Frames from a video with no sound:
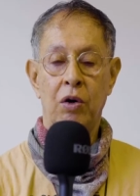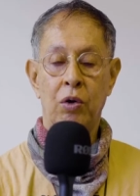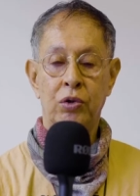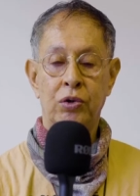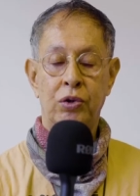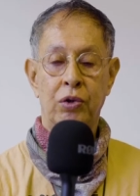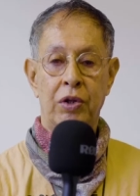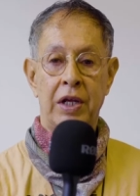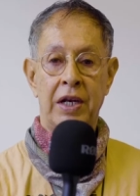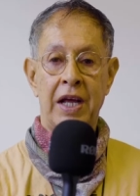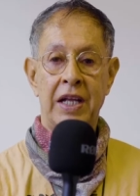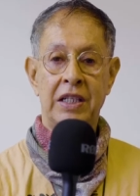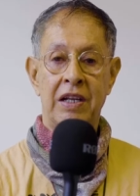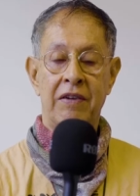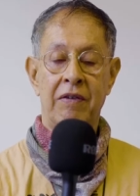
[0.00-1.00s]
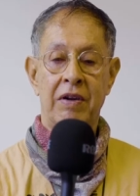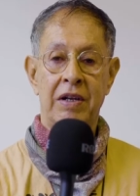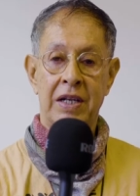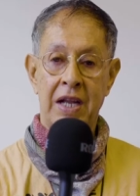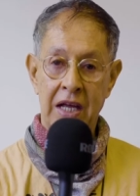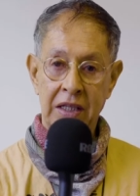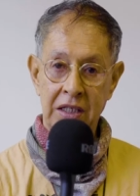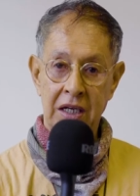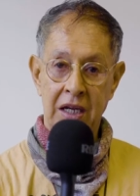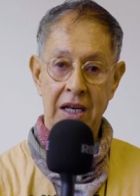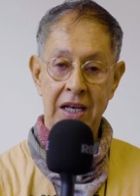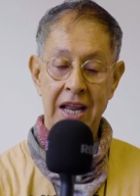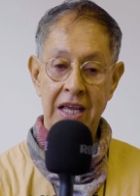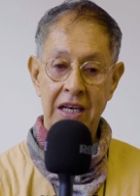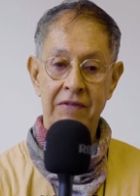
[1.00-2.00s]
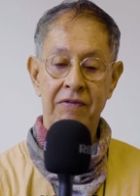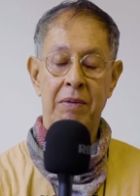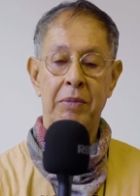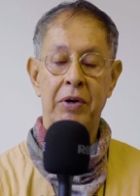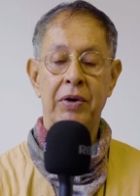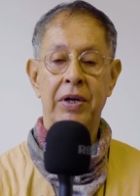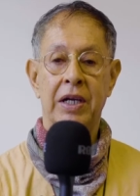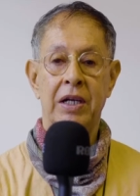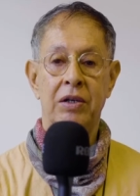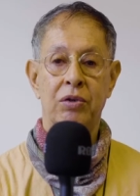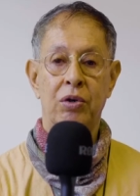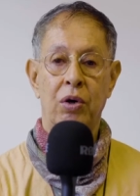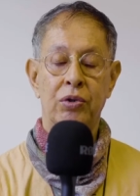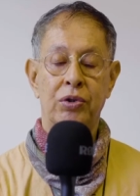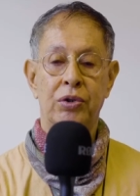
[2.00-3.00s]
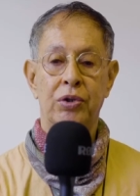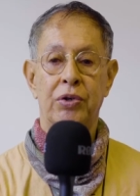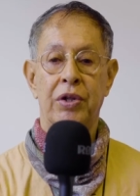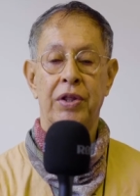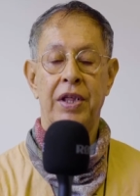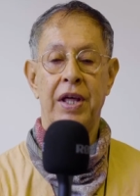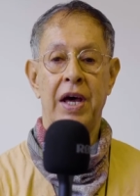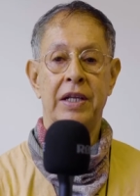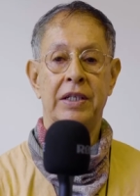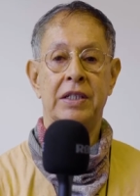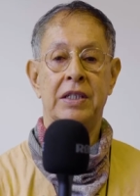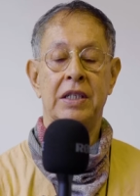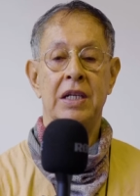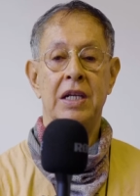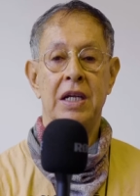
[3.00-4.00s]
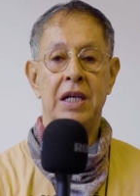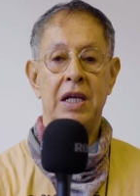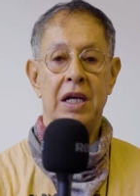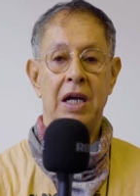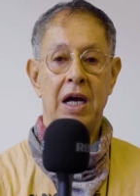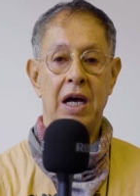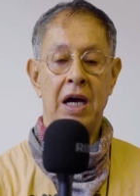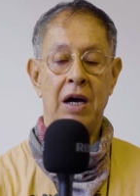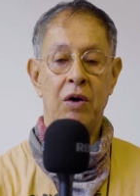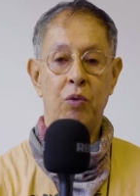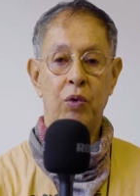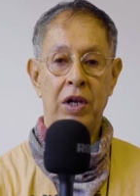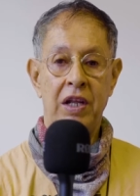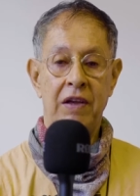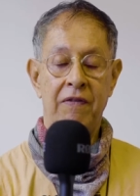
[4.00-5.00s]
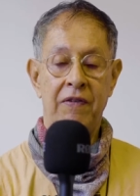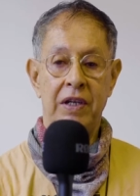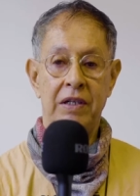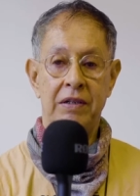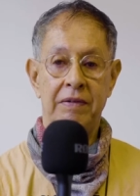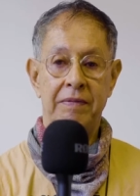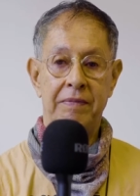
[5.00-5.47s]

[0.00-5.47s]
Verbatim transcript: also the Native American culture that we live in.